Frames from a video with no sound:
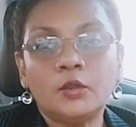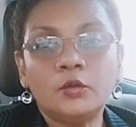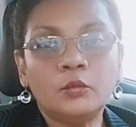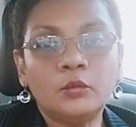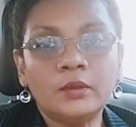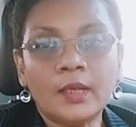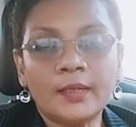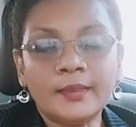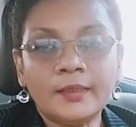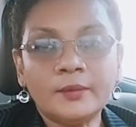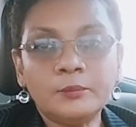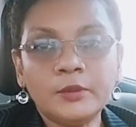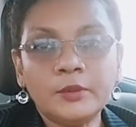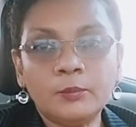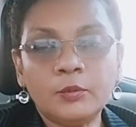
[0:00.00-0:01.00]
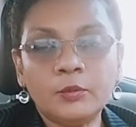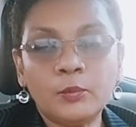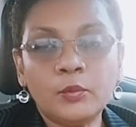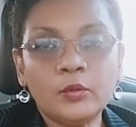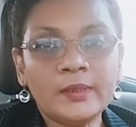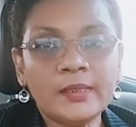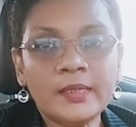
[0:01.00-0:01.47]
Do not let people
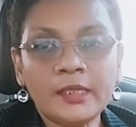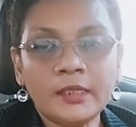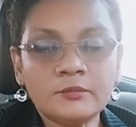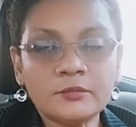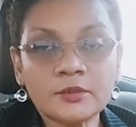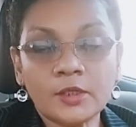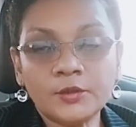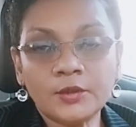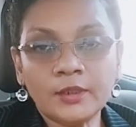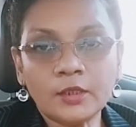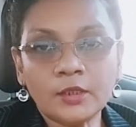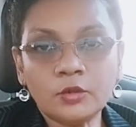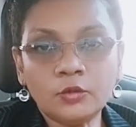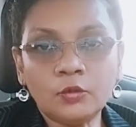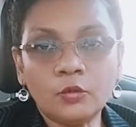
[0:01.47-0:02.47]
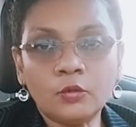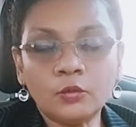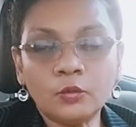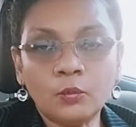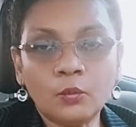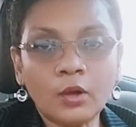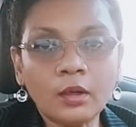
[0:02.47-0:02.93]
put names on you that you
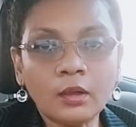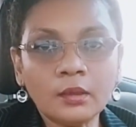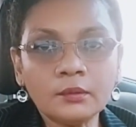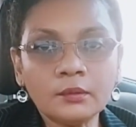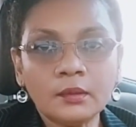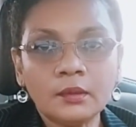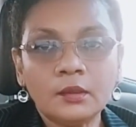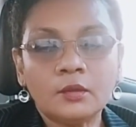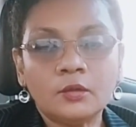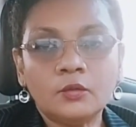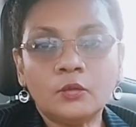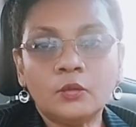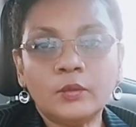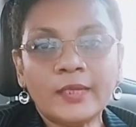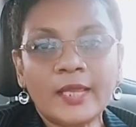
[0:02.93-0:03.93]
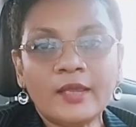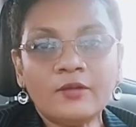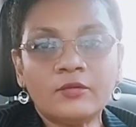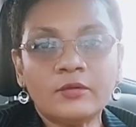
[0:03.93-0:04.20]
don't want. Don't, like,